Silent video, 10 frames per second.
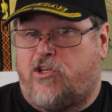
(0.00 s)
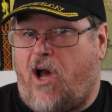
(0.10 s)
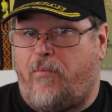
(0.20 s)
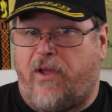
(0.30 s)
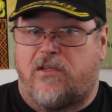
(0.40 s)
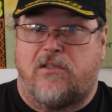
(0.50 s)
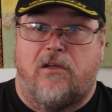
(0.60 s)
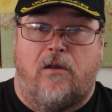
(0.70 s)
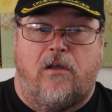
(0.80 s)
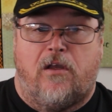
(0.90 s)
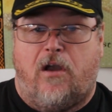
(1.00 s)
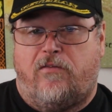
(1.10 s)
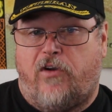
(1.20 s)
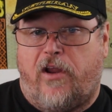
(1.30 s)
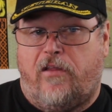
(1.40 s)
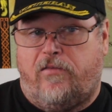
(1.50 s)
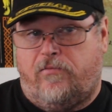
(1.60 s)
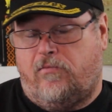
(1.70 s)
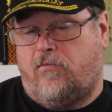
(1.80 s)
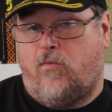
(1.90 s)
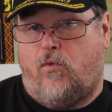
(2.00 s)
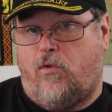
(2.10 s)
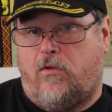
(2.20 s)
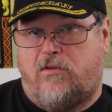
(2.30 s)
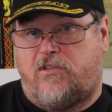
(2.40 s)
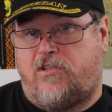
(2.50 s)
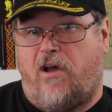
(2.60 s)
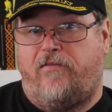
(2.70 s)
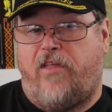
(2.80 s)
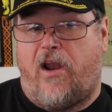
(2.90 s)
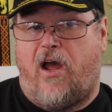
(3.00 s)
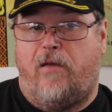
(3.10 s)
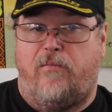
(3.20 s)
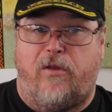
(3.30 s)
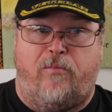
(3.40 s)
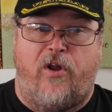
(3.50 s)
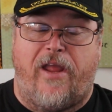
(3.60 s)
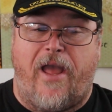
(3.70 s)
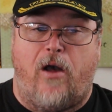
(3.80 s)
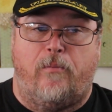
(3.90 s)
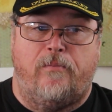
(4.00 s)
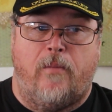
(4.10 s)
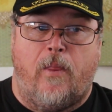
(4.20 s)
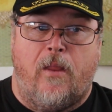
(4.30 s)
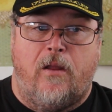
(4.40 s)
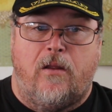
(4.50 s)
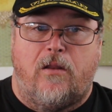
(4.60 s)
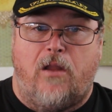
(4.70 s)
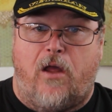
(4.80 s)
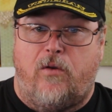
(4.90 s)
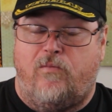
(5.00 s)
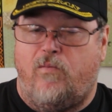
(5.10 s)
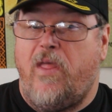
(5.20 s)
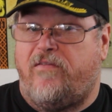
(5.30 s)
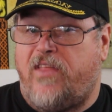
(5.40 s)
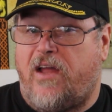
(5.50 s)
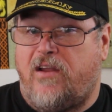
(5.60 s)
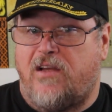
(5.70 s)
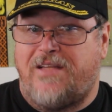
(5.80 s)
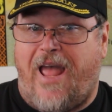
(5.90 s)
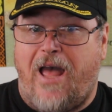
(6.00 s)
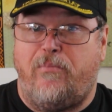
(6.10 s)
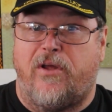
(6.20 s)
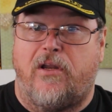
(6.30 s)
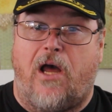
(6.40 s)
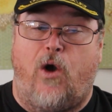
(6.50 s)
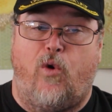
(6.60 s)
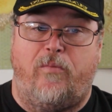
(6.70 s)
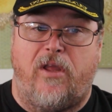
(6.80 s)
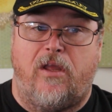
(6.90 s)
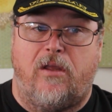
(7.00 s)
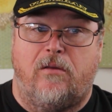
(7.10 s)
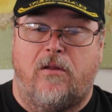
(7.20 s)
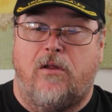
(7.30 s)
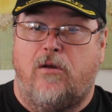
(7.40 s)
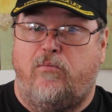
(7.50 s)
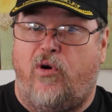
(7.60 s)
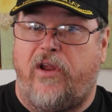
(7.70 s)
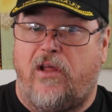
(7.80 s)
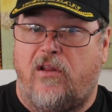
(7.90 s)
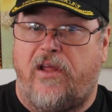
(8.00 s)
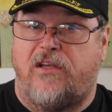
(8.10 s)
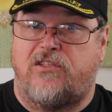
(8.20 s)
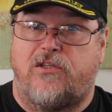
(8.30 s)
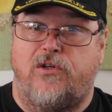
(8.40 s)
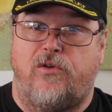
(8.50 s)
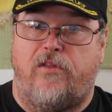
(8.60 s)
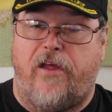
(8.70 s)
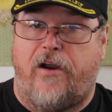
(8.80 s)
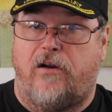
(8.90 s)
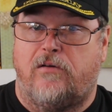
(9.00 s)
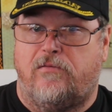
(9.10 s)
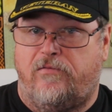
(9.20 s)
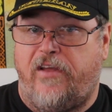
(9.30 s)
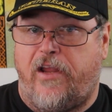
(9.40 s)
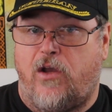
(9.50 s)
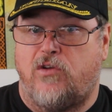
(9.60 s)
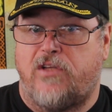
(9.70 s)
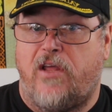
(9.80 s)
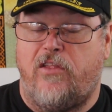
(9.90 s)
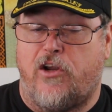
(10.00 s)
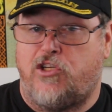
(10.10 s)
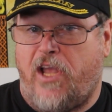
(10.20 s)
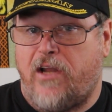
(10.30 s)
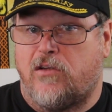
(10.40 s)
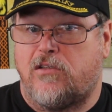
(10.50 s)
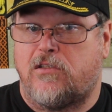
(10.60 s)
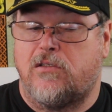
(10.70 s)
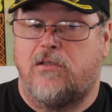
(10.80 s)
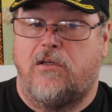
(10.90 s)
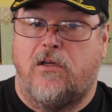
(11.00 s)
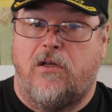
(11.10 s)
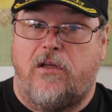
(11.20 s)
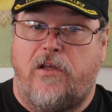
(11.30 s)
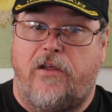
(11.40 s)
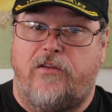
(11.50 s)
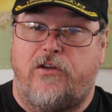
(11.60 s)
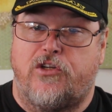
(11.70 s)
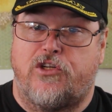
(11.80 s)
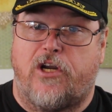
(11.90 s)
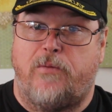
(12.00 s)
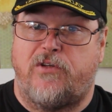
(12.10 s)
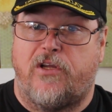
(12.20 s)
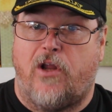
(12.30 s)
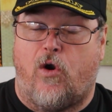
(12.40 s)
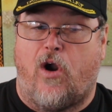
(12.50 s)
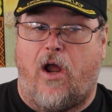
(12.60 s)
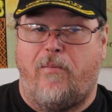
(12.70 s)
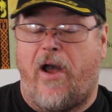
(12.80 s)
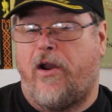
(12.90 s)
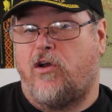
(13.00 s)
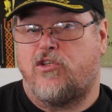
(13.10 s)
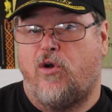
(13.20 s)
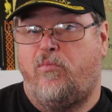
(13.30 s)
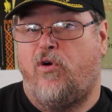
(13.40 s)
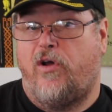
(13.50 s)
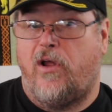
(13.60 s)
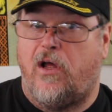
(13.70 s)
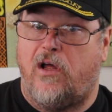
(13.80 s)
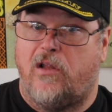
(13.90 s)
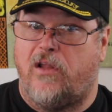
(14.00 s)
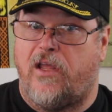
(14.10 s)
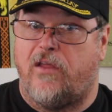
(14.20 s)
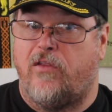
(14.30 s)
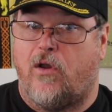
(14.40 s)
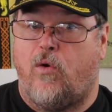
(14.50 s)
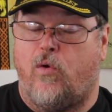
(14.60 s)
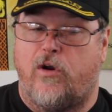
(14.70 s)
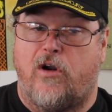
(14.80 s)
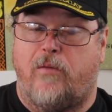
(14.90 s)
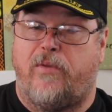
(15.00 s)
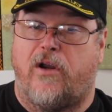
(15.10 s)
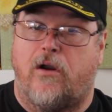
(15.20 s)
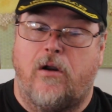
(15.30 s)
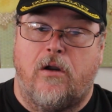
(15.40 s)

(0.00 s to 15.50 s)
topics, covering stuff that I'd be putting out. And if that does happen, I will be putting links to their videos and their channels in the description, or I might also put a link in the corner up here.